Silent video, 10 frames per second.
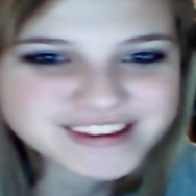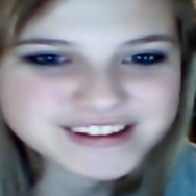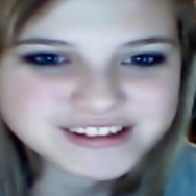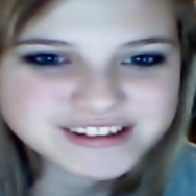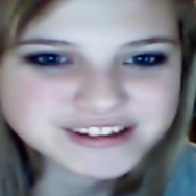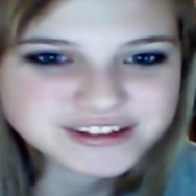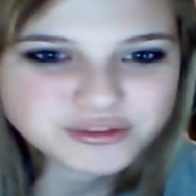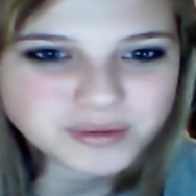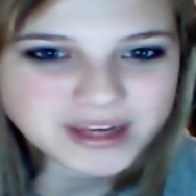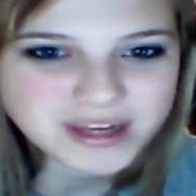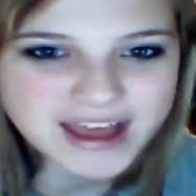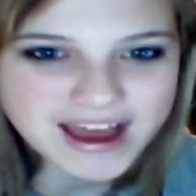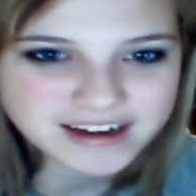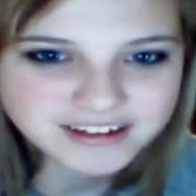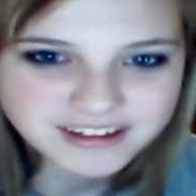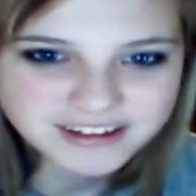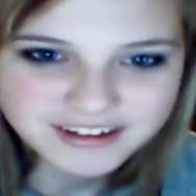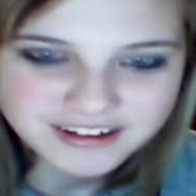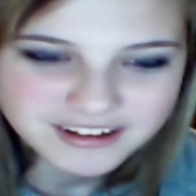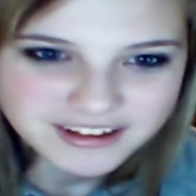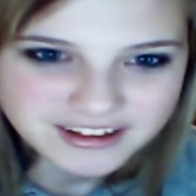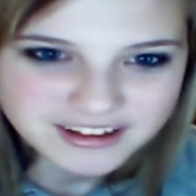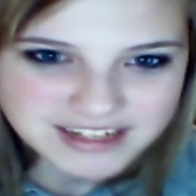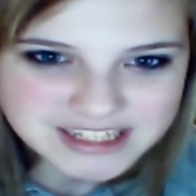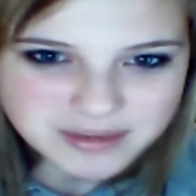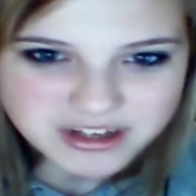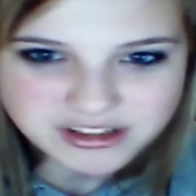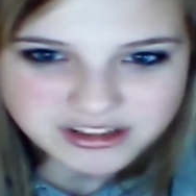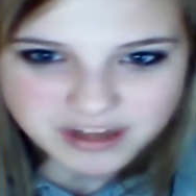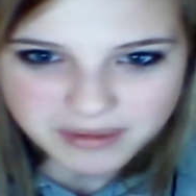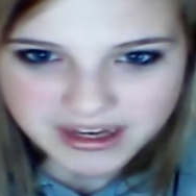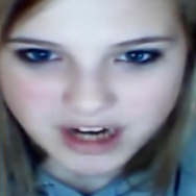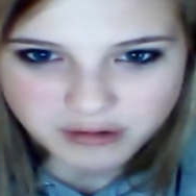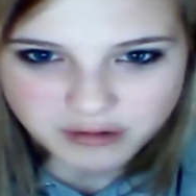Stupid cat. Last time you got stopped by a cop